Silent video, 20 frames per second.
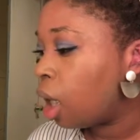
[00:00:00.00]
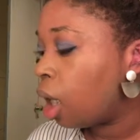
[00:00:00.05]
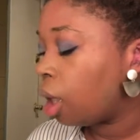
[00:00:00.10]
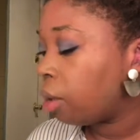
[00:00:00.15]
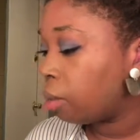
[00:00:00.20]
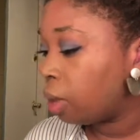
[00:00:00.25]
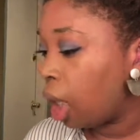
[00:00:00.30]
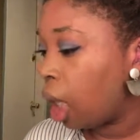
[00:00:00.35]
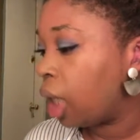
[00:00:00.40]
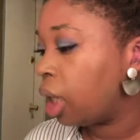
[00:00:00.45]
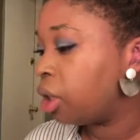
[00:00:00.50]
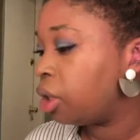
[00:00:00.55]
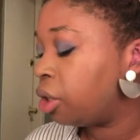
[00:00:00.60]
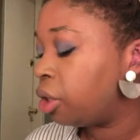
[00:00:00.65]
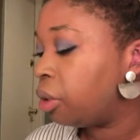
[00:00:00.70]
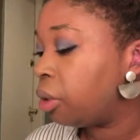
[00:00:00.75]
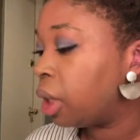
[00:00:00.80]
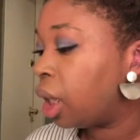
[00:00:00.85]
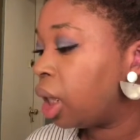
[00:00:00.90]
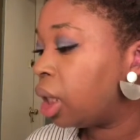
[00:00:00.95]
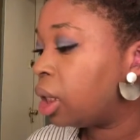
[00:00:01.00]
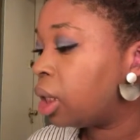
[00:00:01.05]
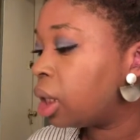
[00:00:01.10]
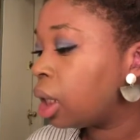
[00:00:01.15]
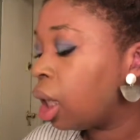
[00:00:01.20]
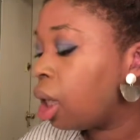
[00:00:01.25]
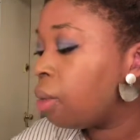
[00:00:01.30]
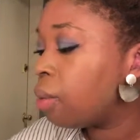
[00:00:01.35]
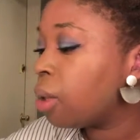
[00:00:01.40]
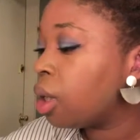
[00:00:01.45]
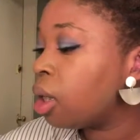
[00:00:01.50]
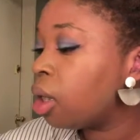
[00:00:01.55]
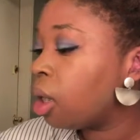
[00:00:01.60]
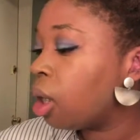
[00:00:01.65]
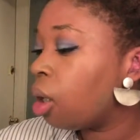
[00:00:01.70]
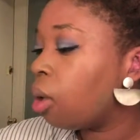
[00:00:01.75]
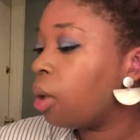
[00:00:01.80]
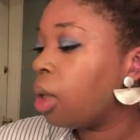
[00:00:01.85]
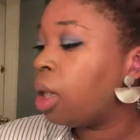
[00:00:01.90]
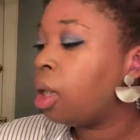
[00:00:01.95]
I'm lying to you guys. I'm gonna
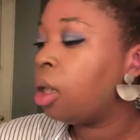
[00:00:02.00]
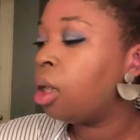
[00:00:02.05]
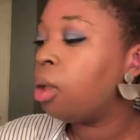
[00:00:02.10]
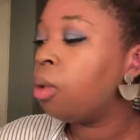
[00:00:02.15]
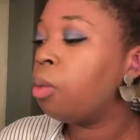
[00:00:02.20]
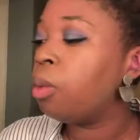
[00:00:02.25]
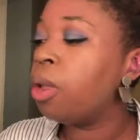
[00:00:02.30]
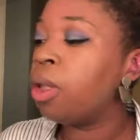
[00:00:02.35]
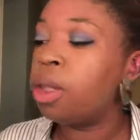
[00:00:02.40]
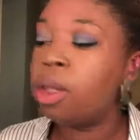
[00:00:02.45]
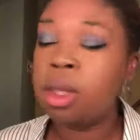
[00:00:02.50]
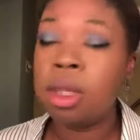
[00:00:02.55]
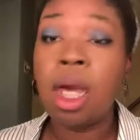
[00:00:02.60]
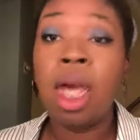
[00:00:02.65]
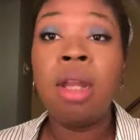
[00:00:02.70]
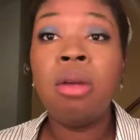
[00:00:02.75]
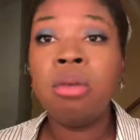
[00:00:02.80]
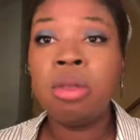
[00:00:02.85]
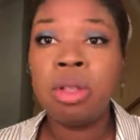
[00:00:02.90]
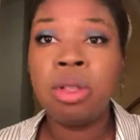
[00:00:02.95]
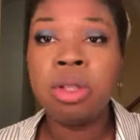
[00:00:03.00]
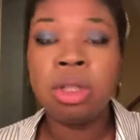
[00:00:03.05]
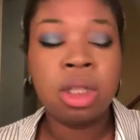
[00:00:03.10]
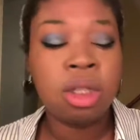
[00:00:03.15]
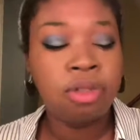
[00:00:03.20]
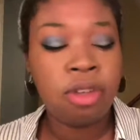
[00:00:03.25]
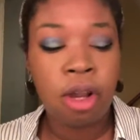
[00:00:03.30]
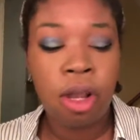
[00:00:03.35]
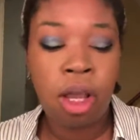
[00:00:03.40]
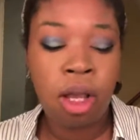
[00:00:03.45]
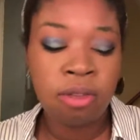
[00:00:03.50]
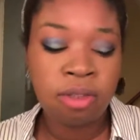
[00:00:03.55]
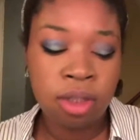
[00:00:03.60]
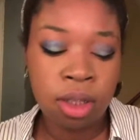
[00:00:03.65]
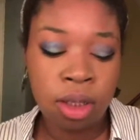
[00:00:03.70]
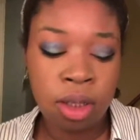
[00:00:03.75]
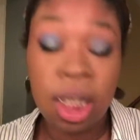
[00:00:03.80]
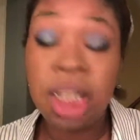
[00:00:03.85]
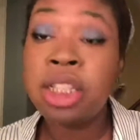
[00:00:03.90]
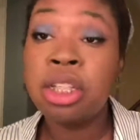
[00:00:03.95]
go in with, I don't use this very
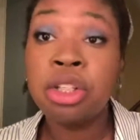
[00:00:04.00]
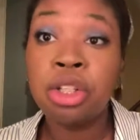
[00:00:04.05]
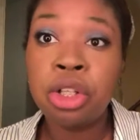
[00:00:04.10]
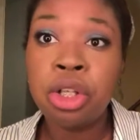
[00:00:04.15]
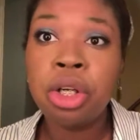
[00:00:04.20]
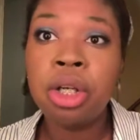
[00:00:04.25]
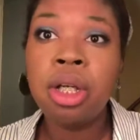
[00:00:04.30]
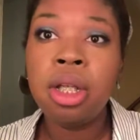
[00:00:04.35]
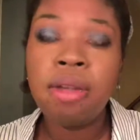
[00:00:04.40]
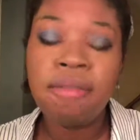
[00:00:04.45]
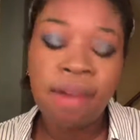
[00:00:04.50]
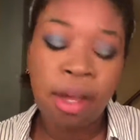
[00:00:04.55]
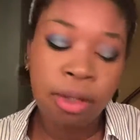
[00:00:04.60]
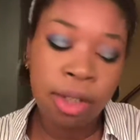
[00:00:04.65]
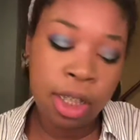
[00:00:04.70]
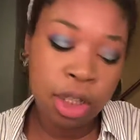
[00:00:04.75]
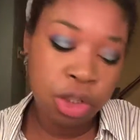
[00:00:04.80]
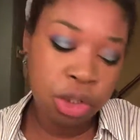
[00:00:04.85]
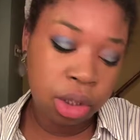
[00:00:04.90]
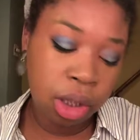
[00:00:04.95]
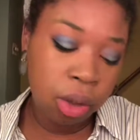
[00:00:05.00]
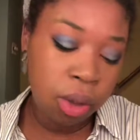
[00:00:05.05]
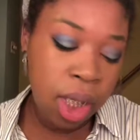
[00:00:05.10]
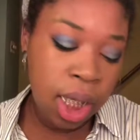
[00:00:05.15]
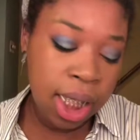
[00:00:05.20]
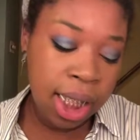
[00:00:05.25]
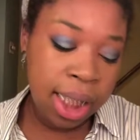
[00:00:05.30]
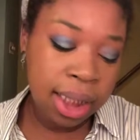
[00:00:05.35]
often. It's a good foundation though.